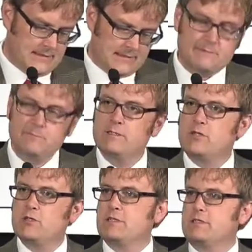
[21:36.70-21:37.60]
Several of
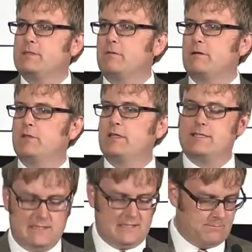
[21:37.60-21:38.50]
Joseph Smith's
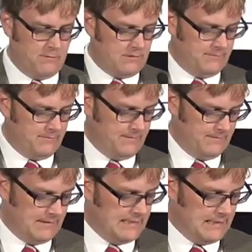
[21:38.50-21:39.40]
revelations spoke
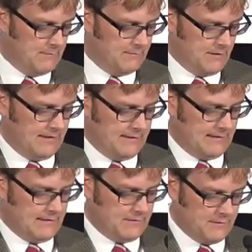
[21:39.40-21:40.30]
of the kingdom of God
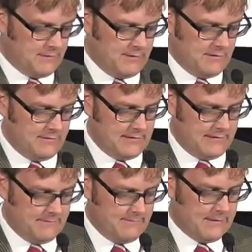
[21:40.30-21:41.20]
and contributed to
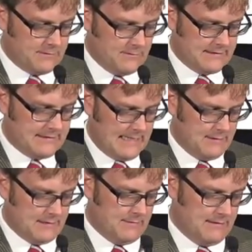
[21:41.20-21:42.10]
the eventual
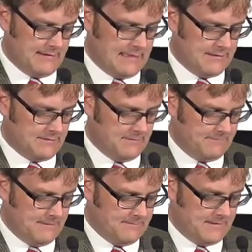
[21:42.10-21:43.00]
establishment of the Council of
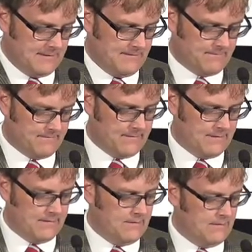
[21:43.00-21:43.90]
50.
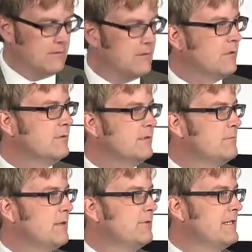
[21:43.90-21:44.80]
Early
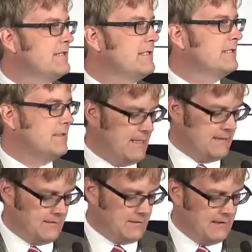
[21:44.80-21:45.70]
revelations
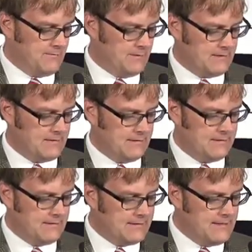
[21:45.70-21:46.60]
commanded converts
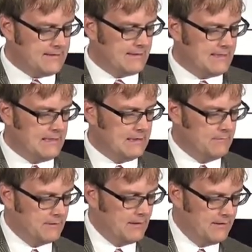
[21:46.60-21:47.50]
to seek the
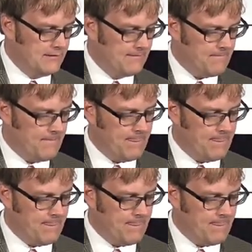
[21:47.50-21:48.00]
kingdom of God.